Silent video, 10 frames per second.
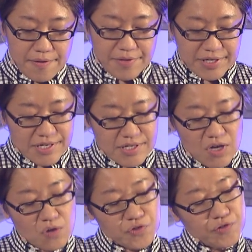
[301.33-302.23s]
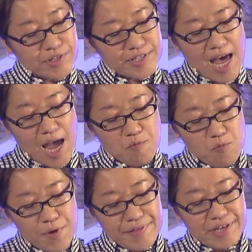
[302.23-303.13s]
This is also the time
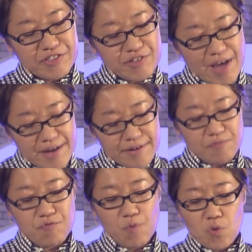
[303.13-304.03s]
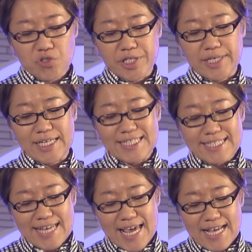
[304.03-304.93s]
when they started forging
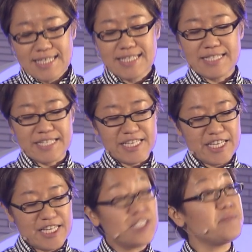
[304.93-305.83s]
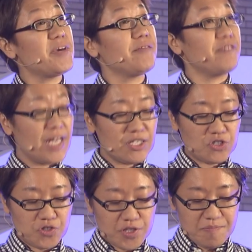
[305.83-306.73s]
intensely intimate
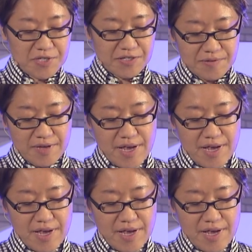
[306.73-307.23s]
relationships.